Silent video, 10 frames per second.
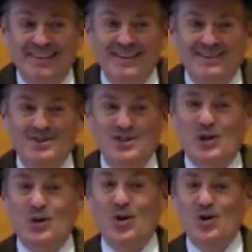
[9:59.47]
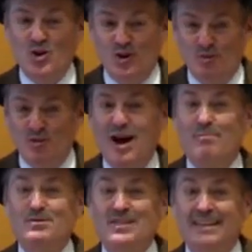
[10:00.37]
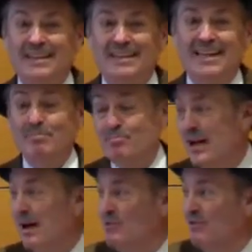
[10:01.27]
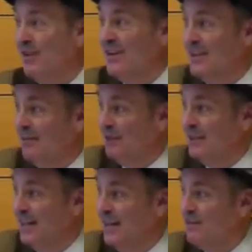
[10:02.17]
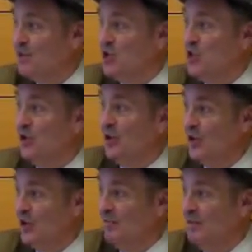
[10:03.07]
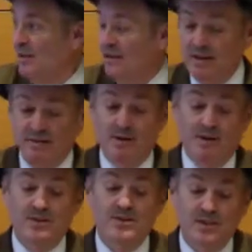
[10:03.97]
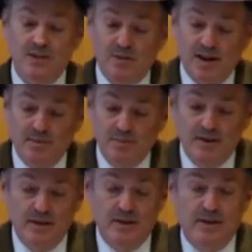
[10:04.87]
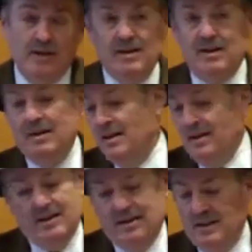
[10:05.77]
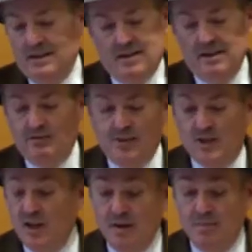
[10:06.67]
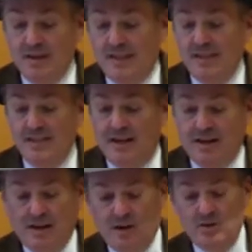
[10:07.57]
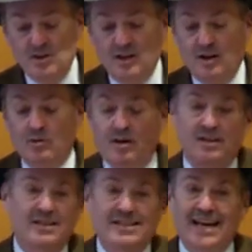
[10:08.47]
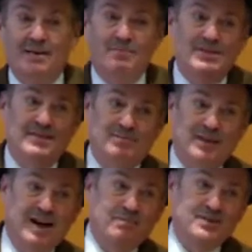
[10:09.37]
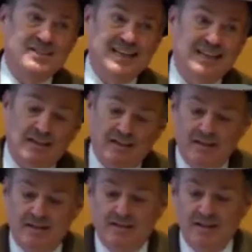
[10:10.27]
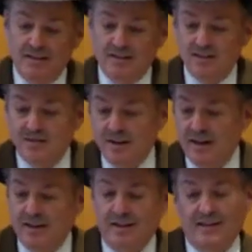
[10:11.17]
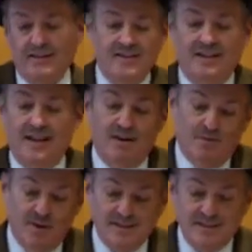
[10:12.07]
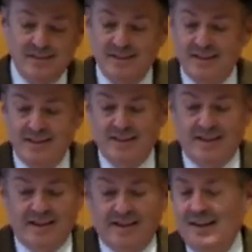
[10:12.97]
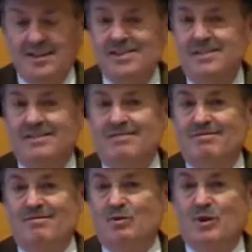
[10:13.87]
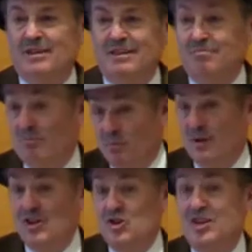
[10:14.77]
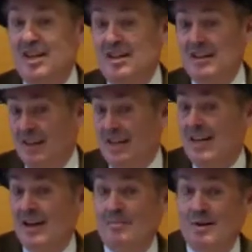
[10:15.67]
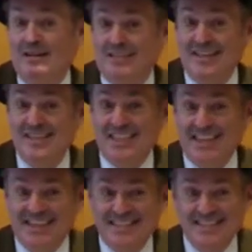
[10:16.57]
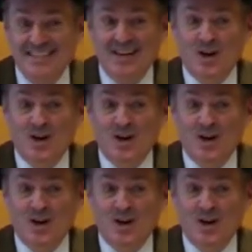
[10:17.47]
And if it's a long-term drop, suddenly that becomes a very different than if it's a short-term emergency drop. if it's going to be things that are going to increase inequality, there's got to be some compensating deal struck. There's a lot of risk. And I just thought one should think about these things.